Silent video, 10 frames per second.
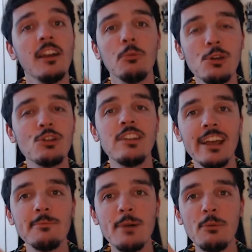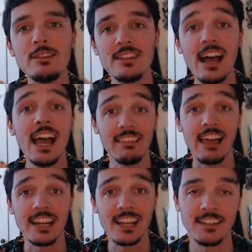we should take a moment to
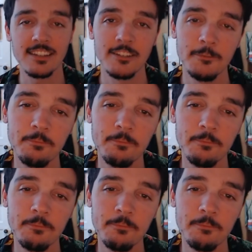highlight it.